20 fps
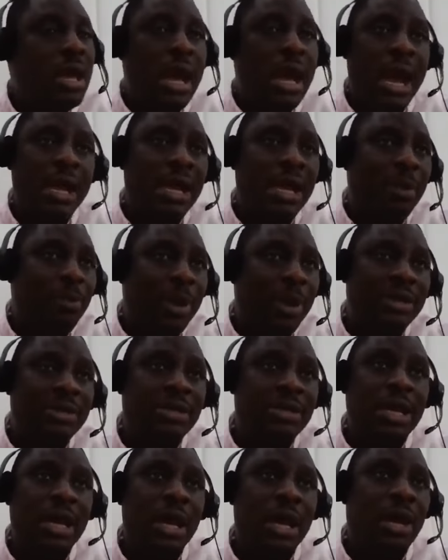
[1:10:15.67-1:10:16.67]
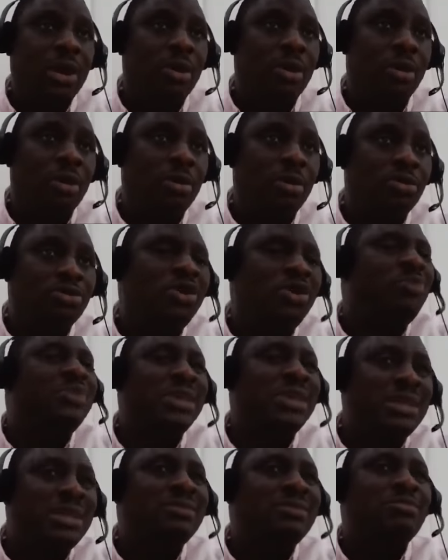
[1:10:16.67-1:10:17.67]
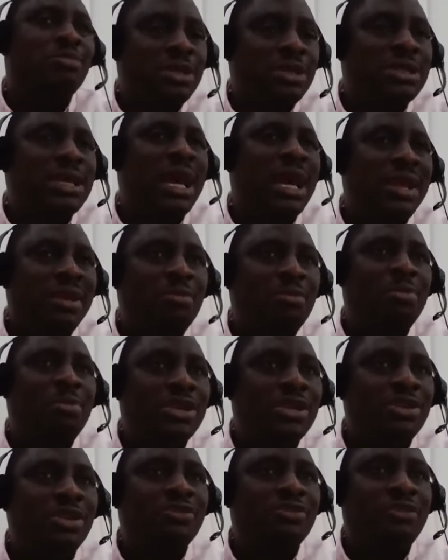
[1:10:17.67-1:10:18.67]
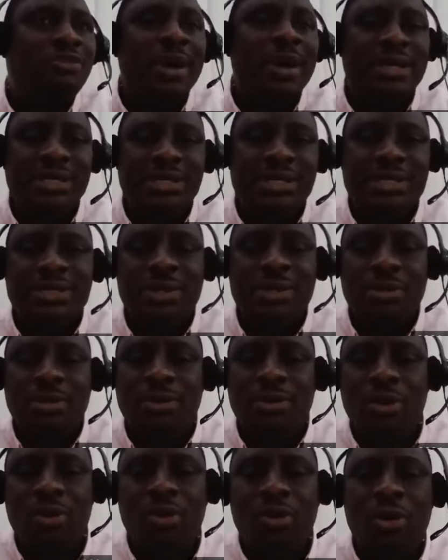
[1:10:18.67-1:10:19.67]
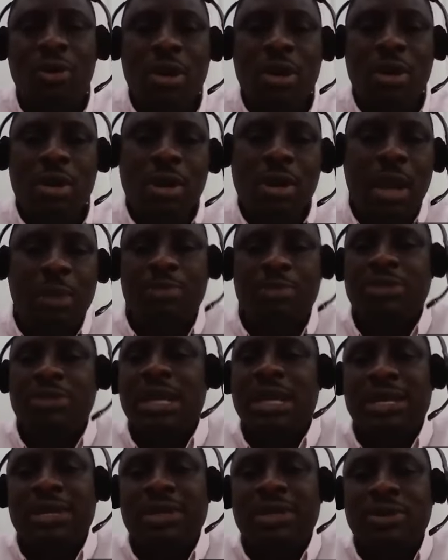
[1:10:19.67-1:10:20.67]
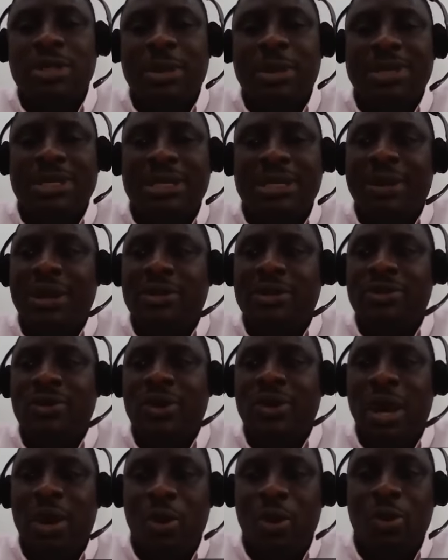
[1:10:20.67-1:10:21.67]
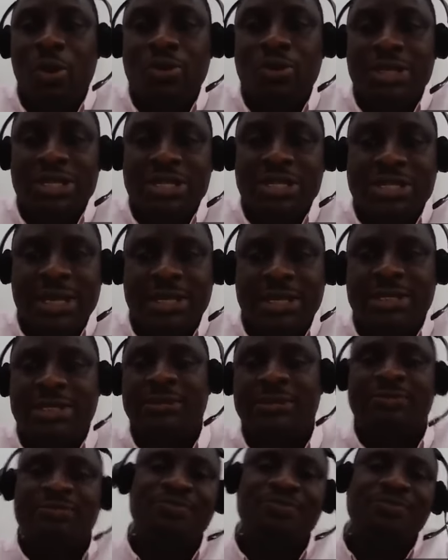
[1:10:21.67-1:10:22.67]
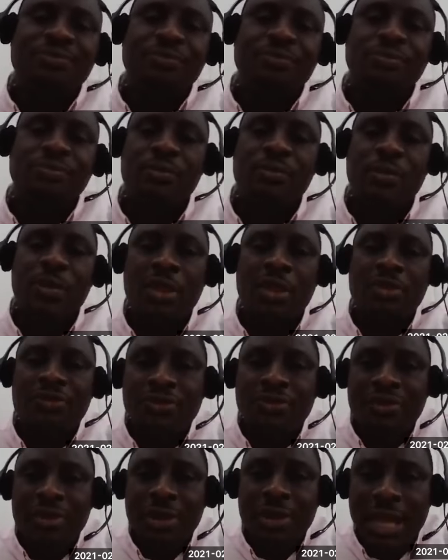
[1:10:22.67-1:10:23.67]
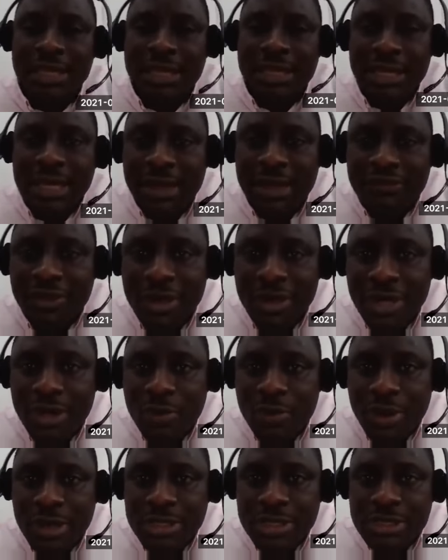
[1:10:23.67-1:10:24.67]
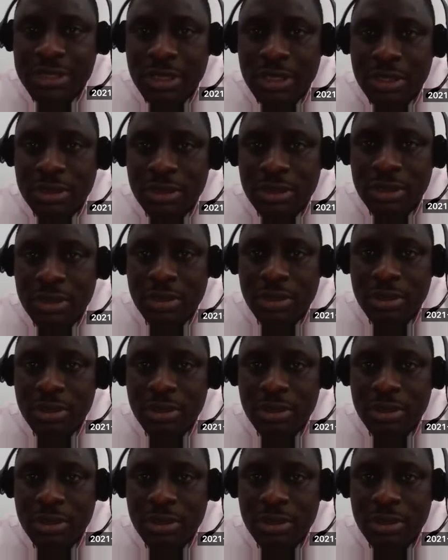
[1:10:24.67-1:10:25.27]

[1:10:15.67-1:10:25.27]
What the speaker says: either personal or something basically makes us form a decision. Oh, I'm a director at all these shares. So I think I've got a question.